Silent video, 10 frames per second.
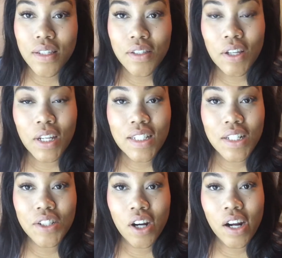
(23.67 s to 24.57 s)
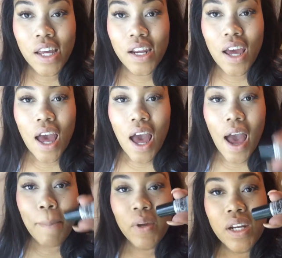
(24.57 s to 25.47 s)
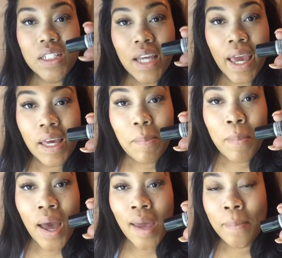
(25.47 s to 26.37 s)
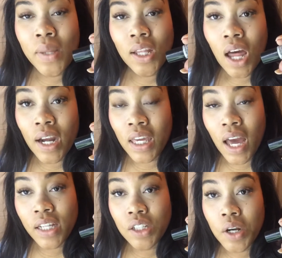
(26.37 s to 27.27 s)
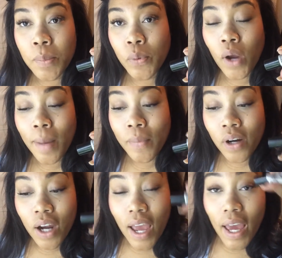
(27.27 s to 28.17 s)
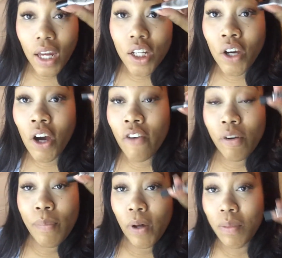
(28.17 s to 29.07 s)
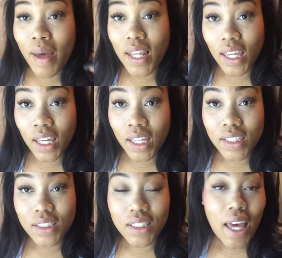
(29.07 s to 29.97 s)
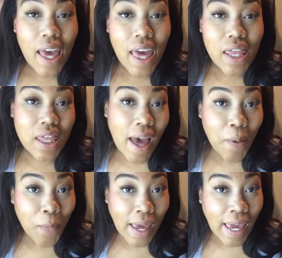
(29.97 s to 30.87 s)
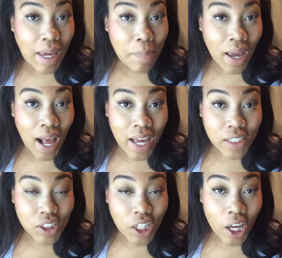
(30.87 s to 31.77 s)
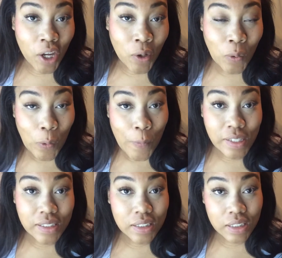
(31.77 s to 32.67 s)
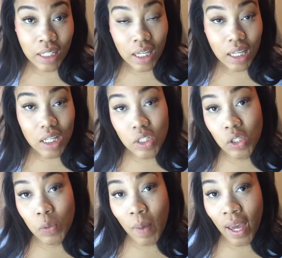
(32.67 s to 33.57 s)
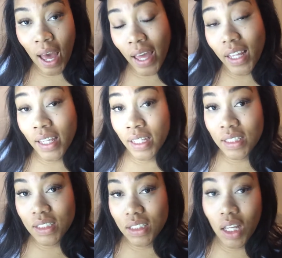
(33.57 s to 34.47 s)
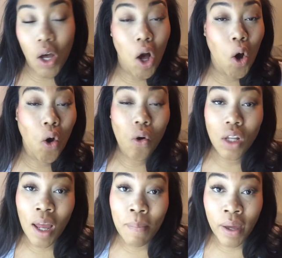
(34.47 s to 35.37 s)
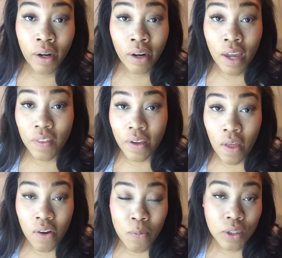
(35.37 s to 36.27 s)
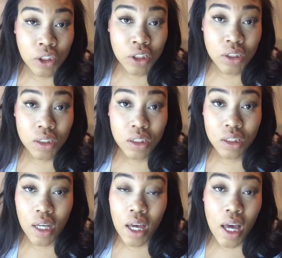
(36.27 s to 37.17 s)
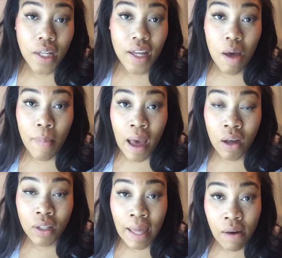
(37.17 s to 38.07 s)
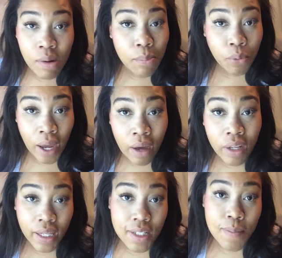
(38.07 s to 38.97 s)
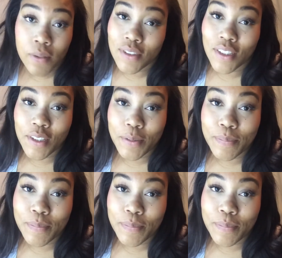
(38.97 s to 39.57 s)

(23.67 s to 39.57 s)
So let's get started. I'm going to take my Milani eyeshadow primer and go over both my lids. And that way my eyeshadow will stick to my eyelids a whole lot better and the color will just come out loud and proud like it's supposed to do.